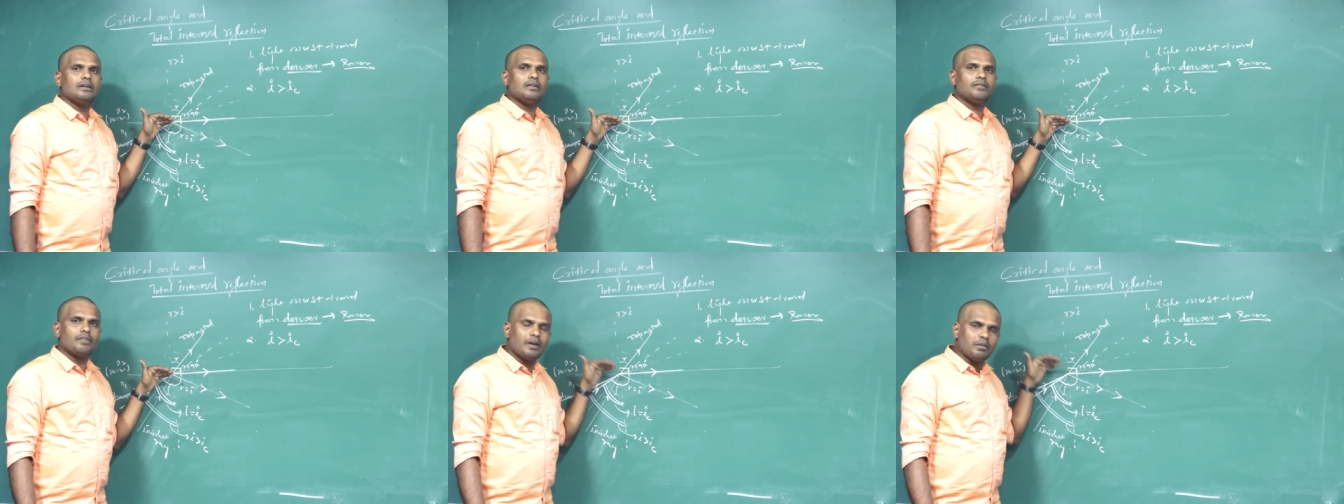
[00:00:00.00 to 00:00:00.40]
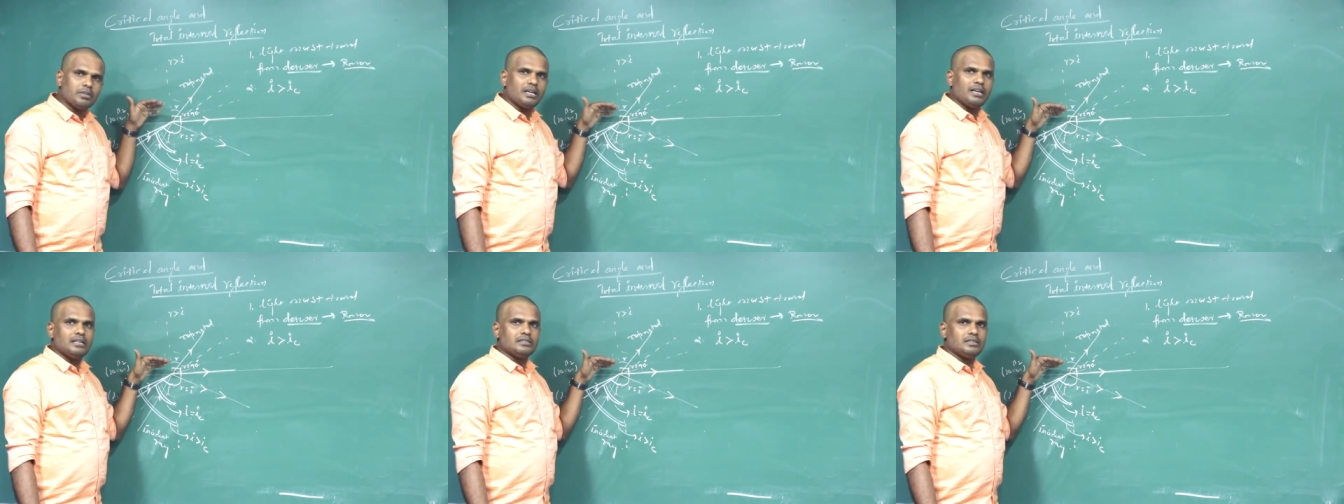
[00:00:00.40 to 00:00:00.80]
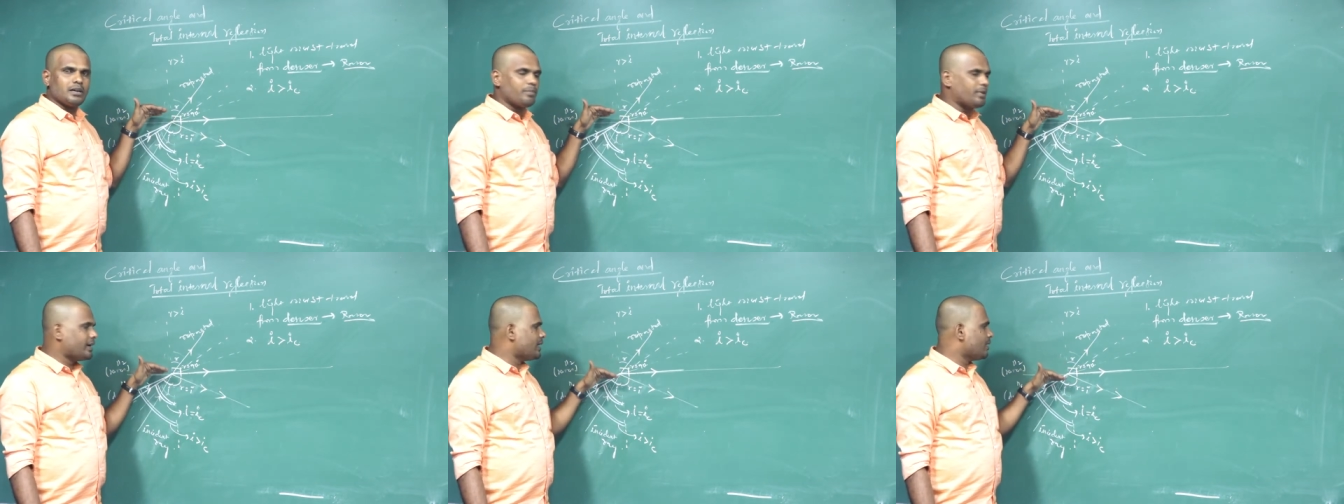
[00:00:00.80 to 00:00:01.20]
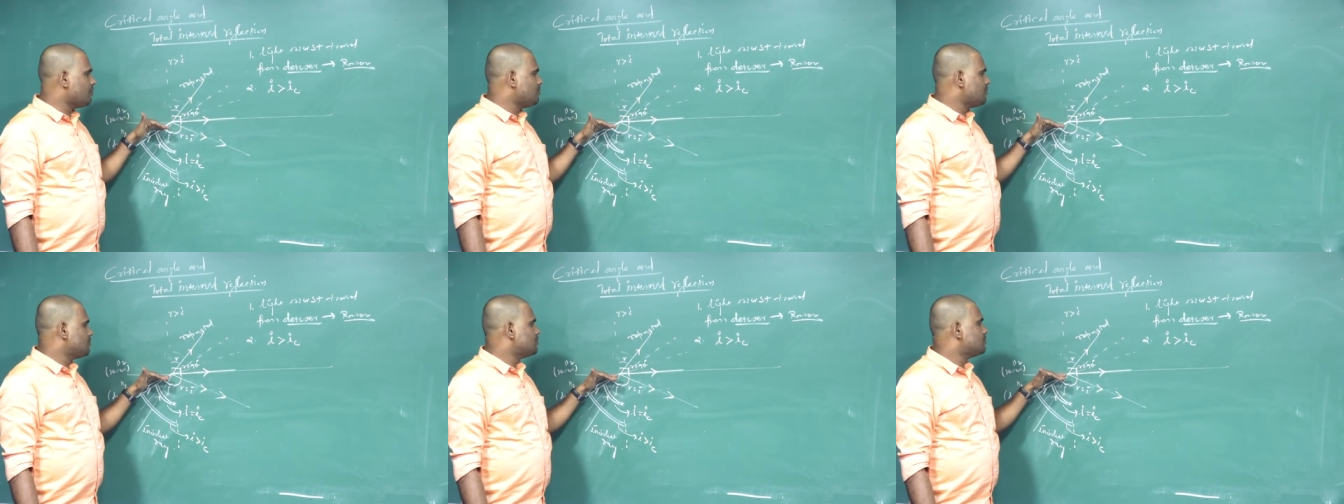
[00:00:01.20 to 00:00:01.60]
from the denser
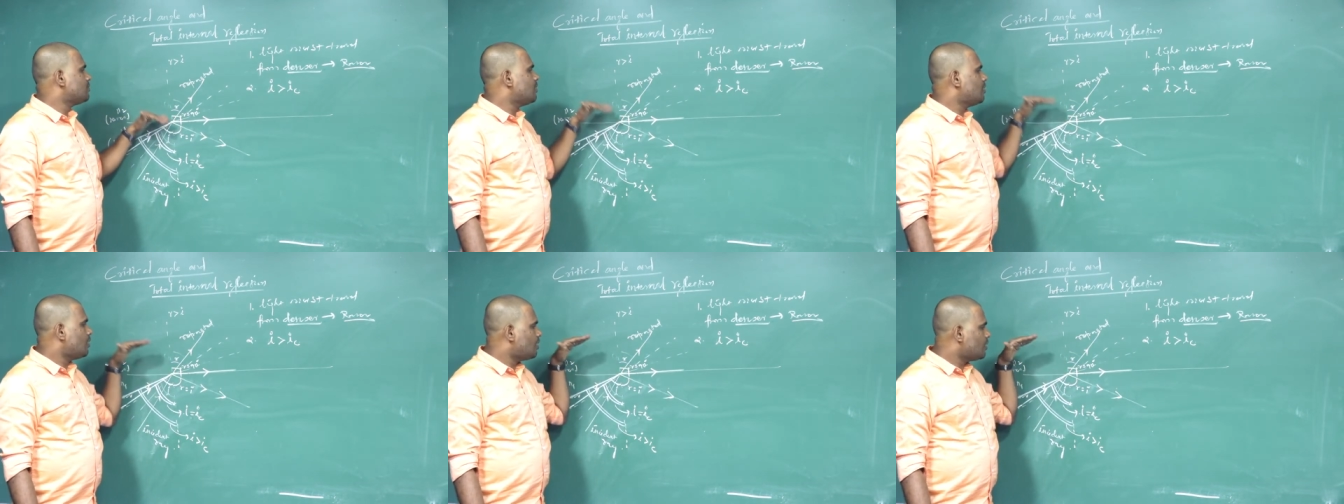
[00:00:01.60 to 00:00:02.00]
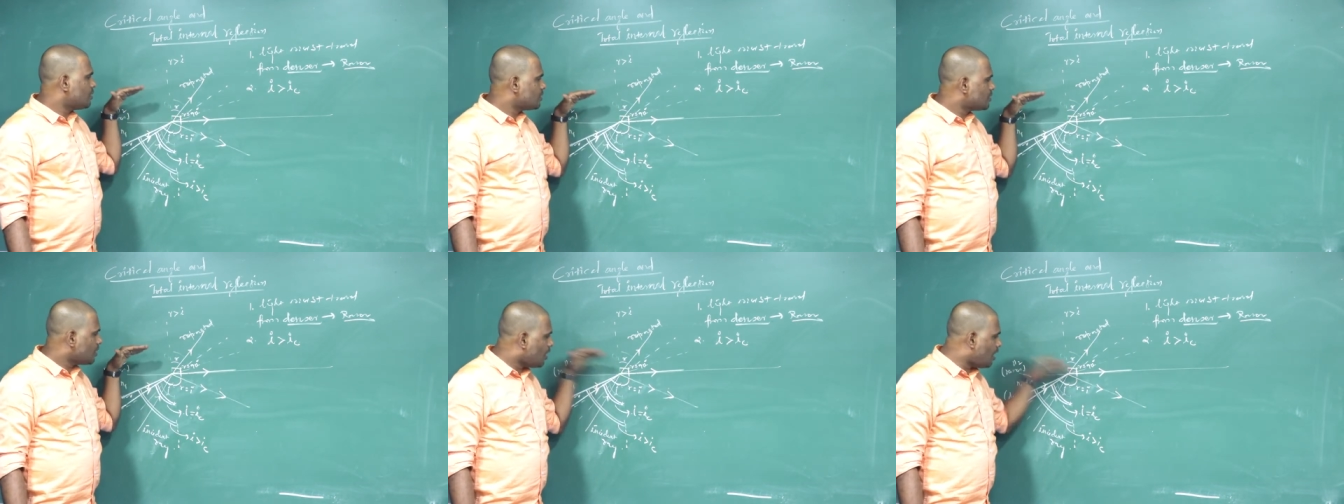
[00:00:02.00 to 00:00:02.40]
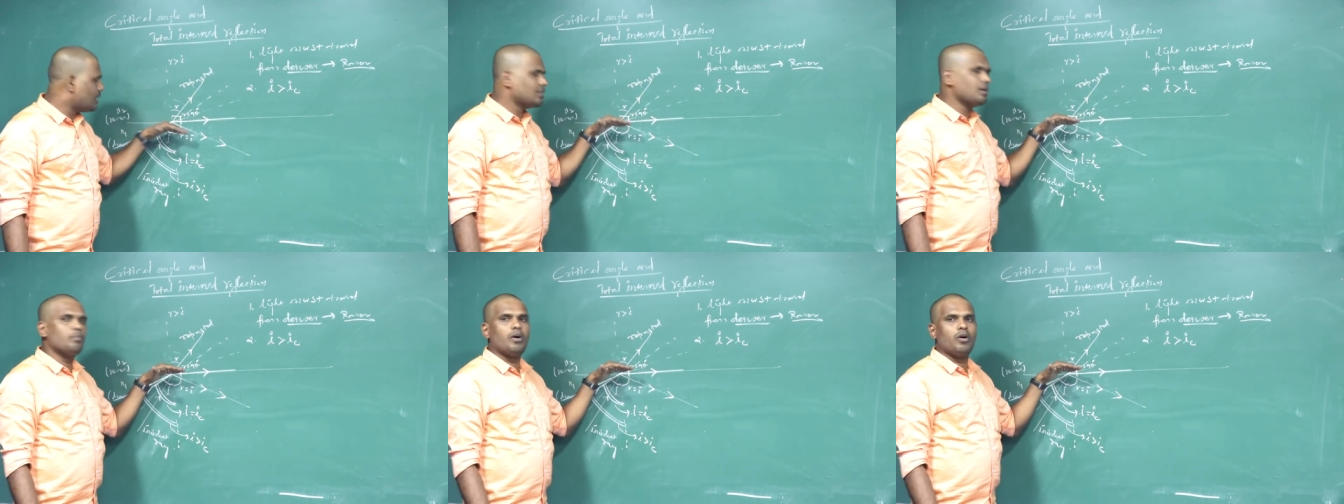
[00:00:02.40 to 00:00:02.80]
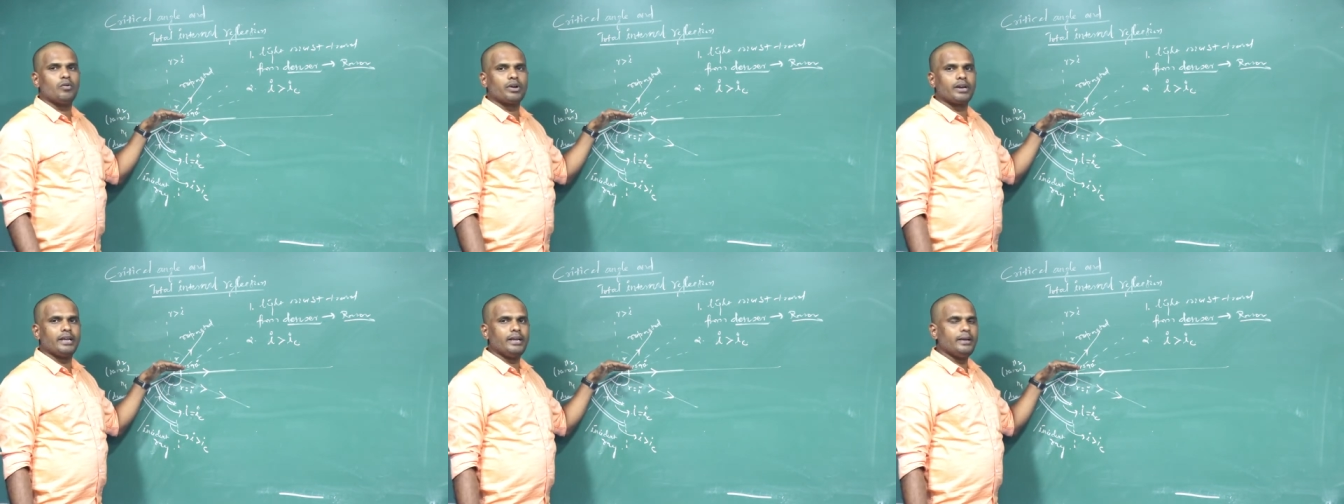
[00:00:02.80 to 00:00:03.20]
medium on the
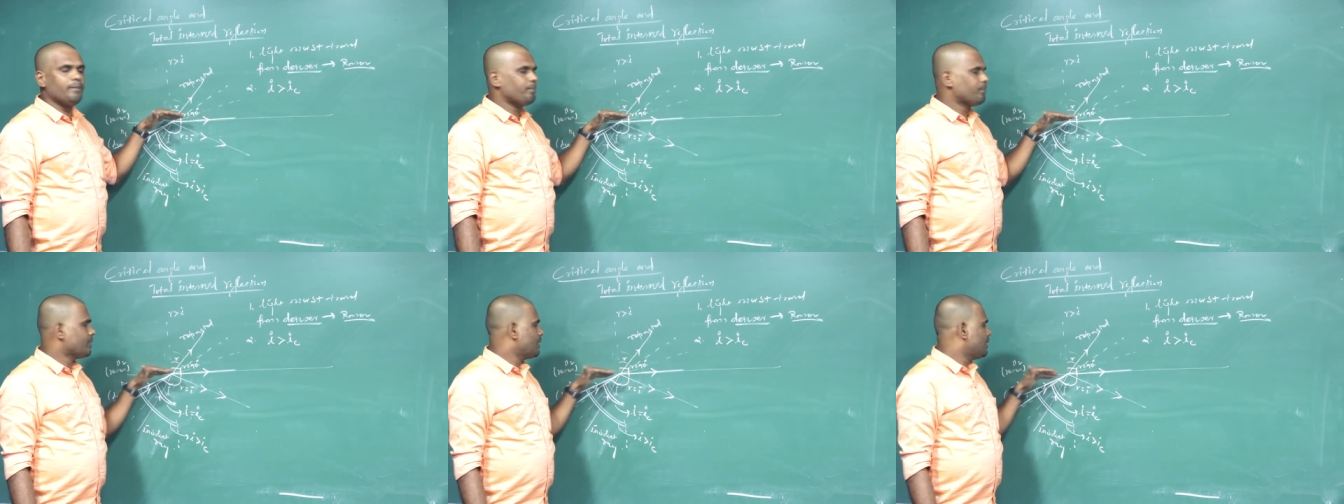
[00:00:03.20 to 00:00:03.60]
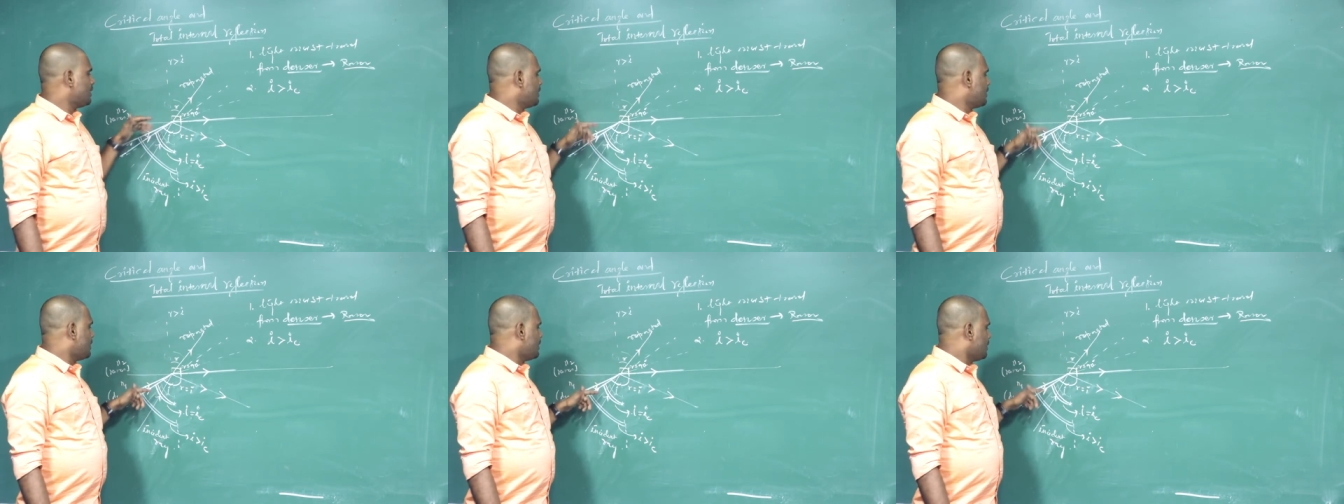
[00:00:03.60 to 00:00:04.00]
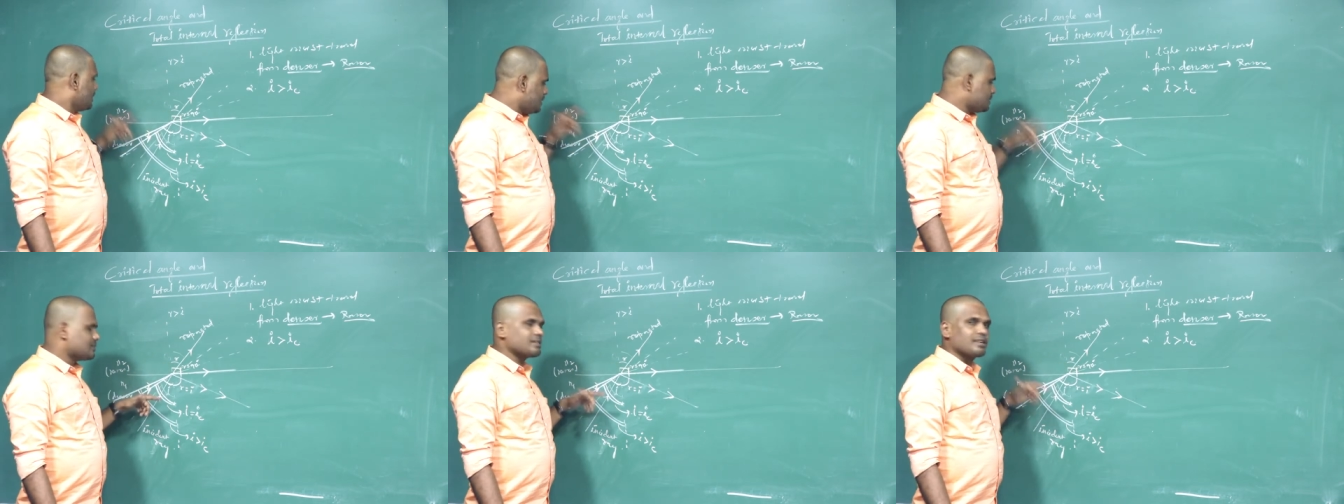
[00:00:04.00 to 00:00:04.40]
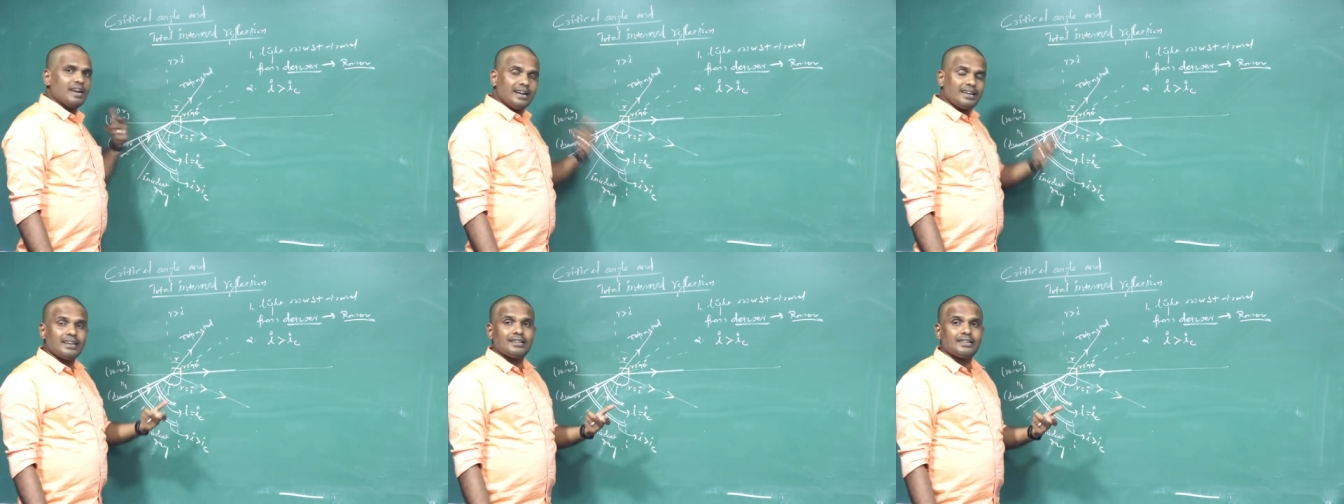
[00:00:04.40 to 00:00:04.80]
boundary is
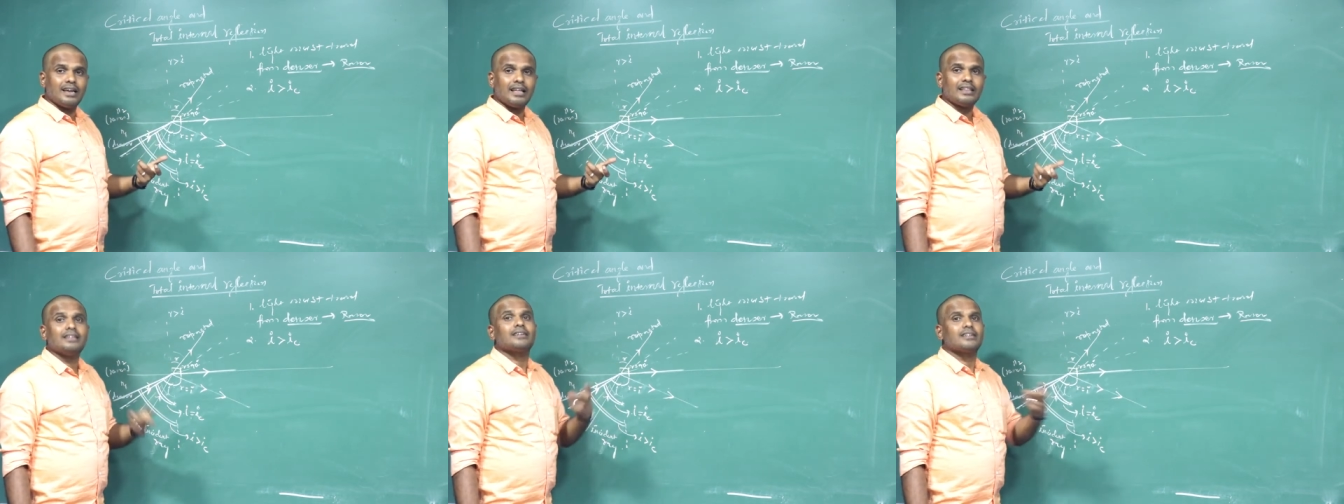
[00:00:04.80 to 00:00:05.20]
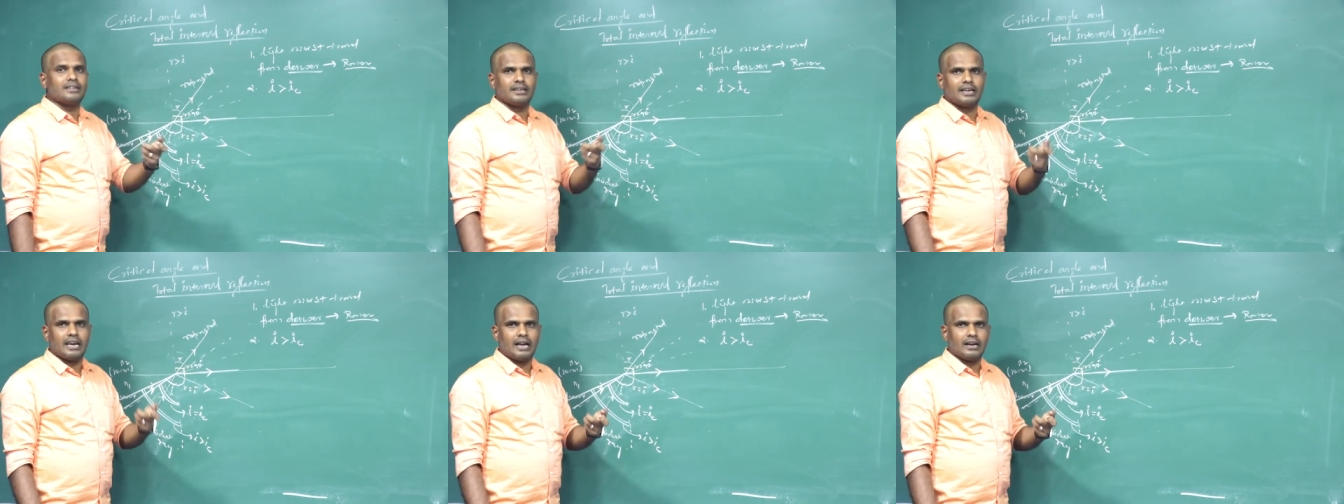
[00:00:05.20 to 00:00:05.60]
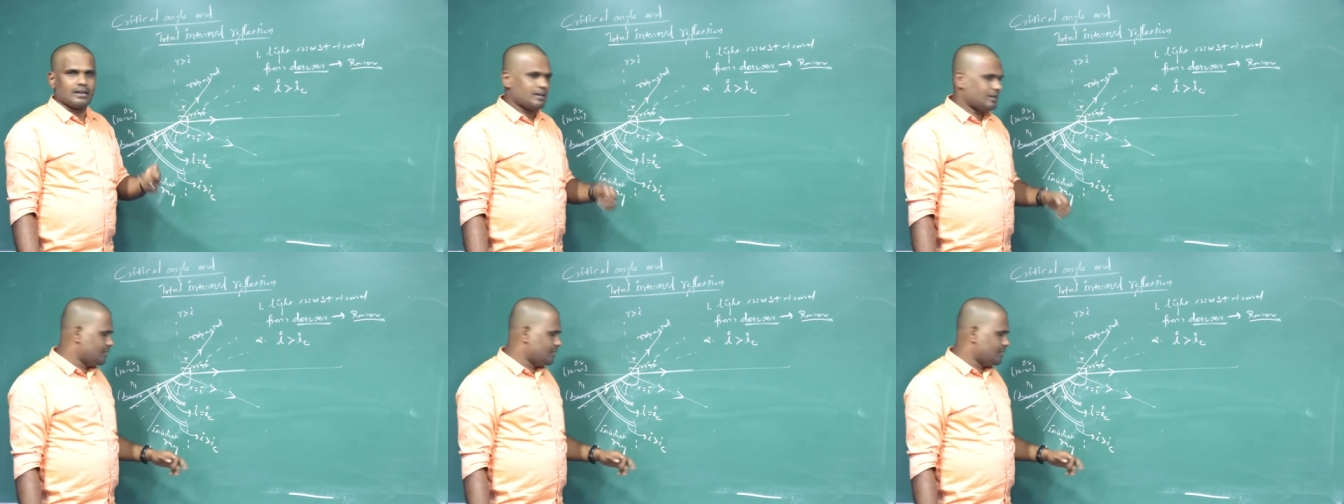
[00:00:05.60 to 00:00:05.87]
greater than the critical angle.